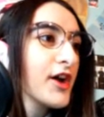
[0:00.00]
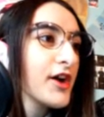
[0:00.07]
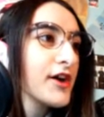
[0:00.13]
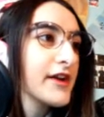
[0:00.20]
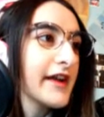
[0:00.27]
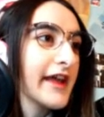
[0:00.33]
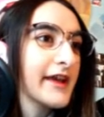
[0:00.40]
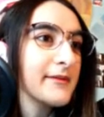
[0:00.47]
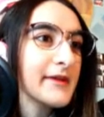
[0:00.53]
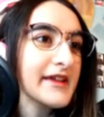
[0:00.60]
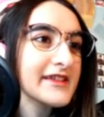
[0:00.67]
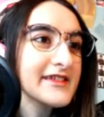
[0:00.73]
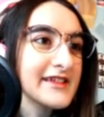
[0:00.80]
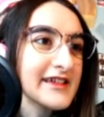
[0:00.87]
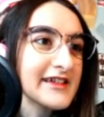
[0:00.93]
Her name
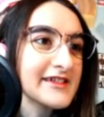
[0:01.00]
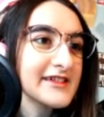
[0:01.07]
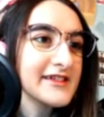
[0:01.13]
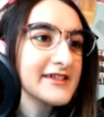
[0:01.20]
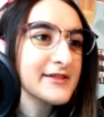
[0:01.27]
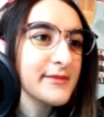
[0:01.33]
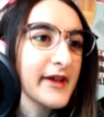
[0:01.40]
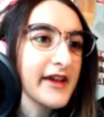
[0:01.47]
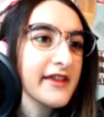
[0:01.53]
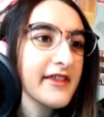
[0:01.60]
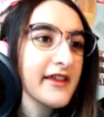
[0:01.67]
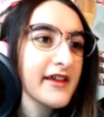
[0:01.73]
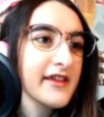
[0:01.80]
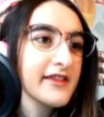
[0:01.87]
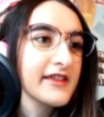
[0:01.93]
is Lisa Smith.
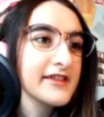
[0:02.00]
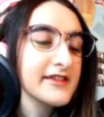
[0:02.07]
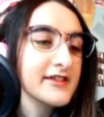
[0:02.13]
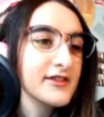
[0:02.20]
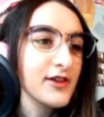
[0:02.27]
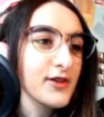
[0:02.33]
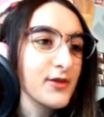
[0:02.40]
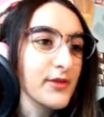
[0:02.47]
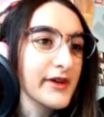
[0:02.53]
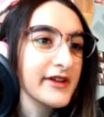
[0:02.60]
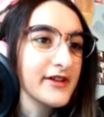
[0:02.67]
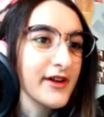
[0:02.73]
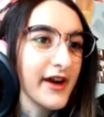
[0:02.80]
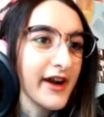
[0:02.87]
This is her winter